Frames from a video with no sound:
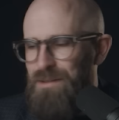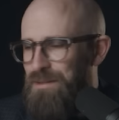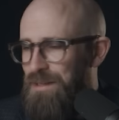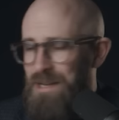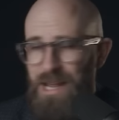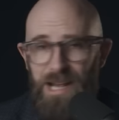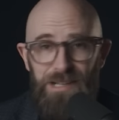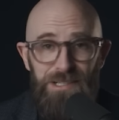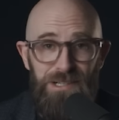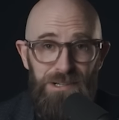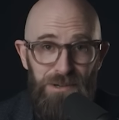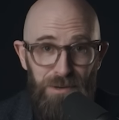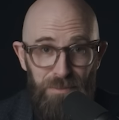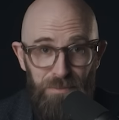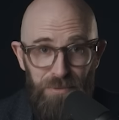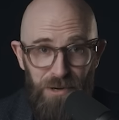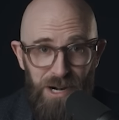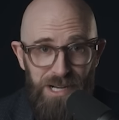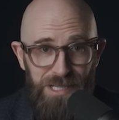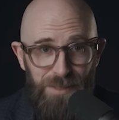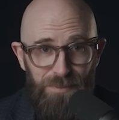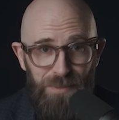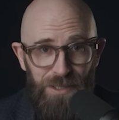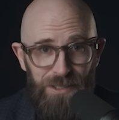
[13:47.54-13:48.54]
The National
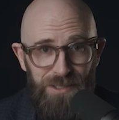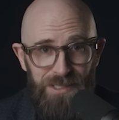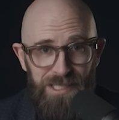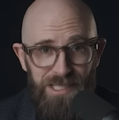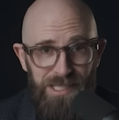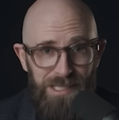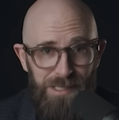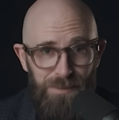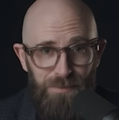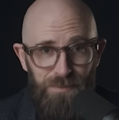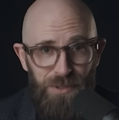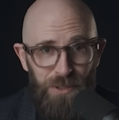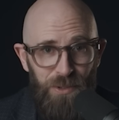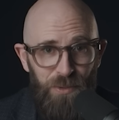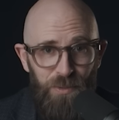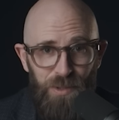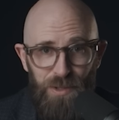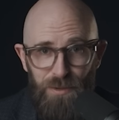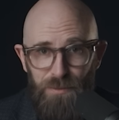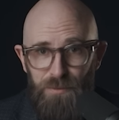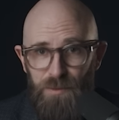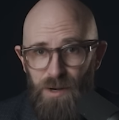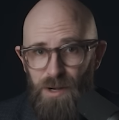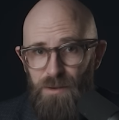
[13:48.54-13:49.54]
Press Building is built
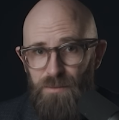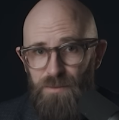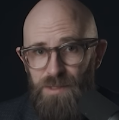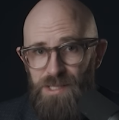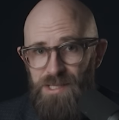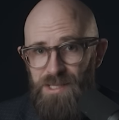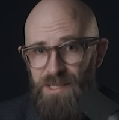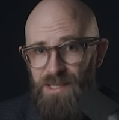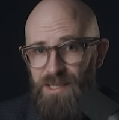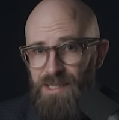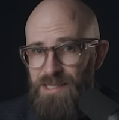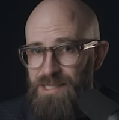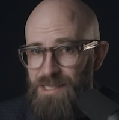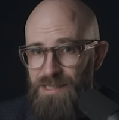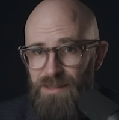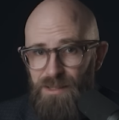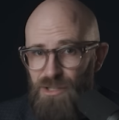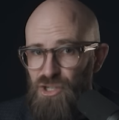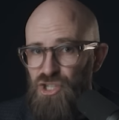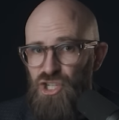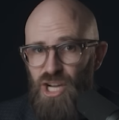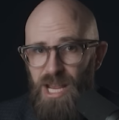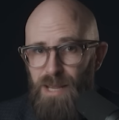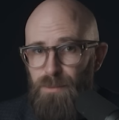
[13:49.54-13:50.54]
with a front facade in
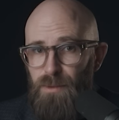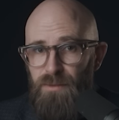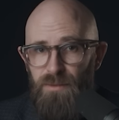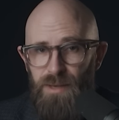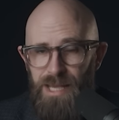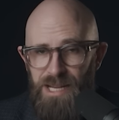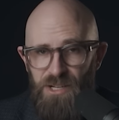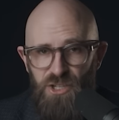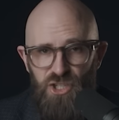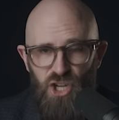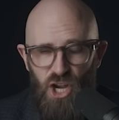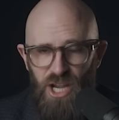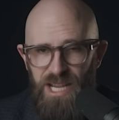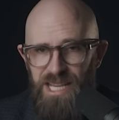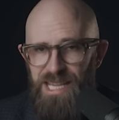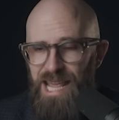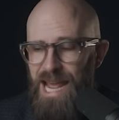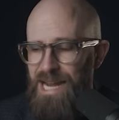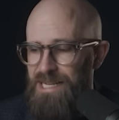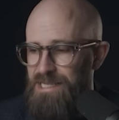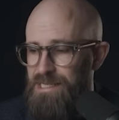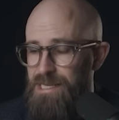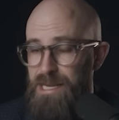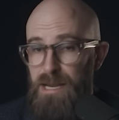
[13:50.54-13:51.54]
the shape of a
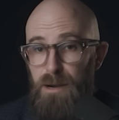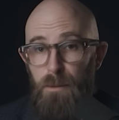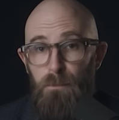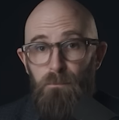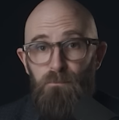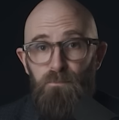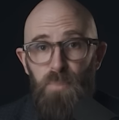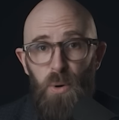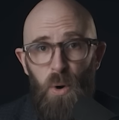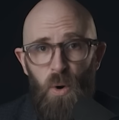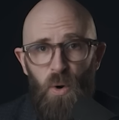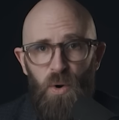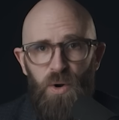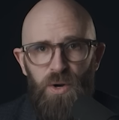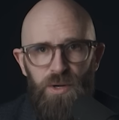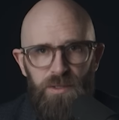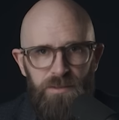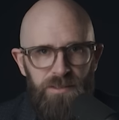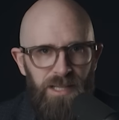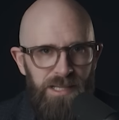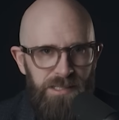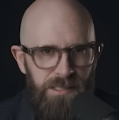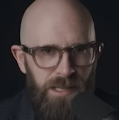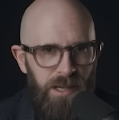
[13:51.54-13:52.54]
gigantic book.
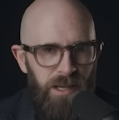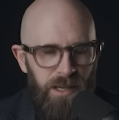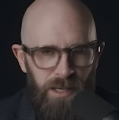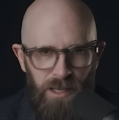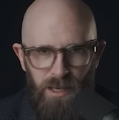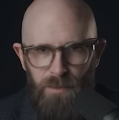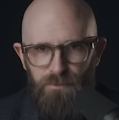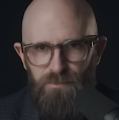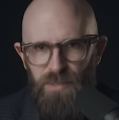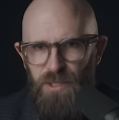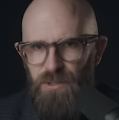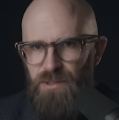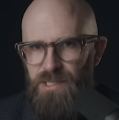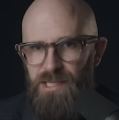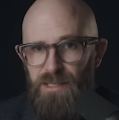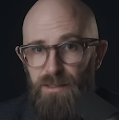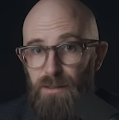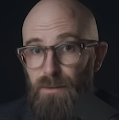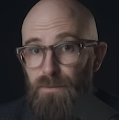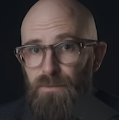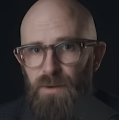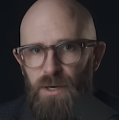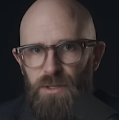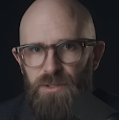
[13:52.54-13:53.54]
There's a building
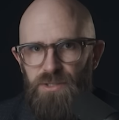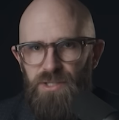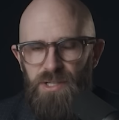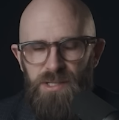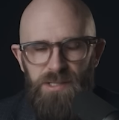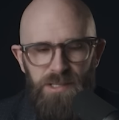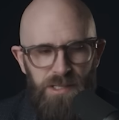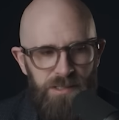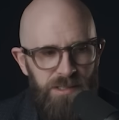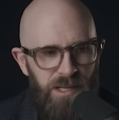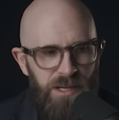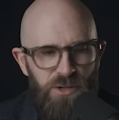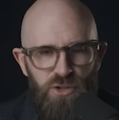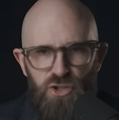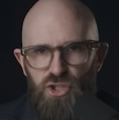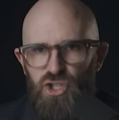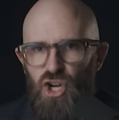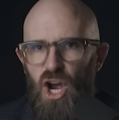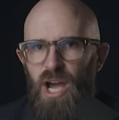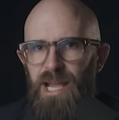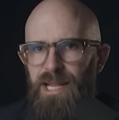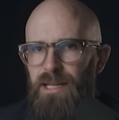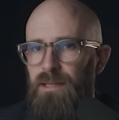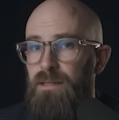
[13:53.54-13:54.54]
that functions as a
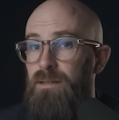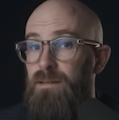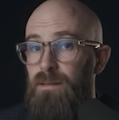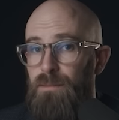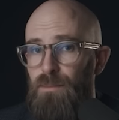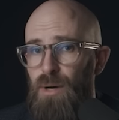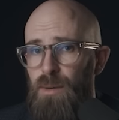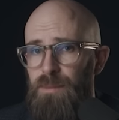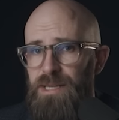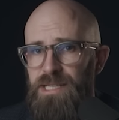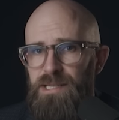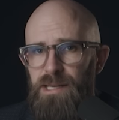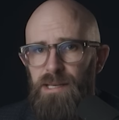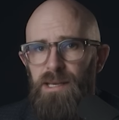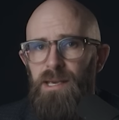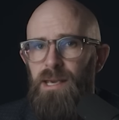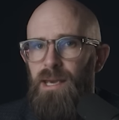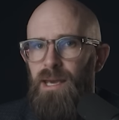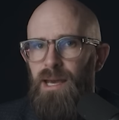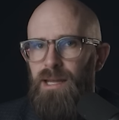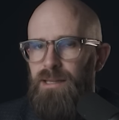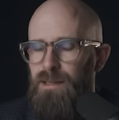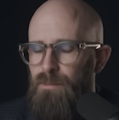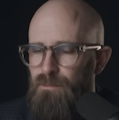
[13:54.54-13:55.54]
giant thermometer,
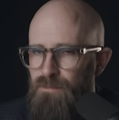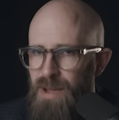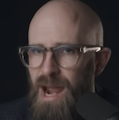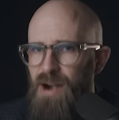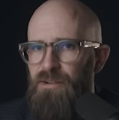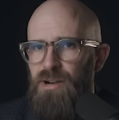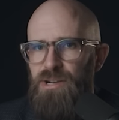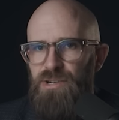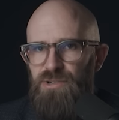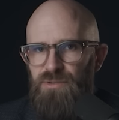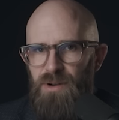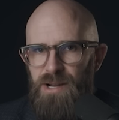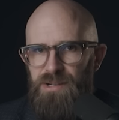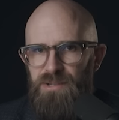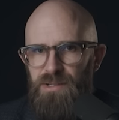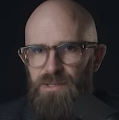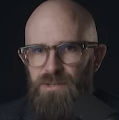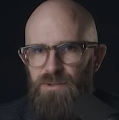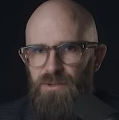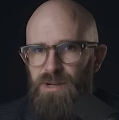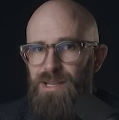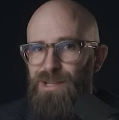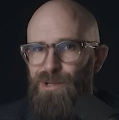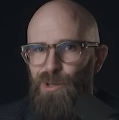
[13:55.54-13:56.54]
and the marriage registry,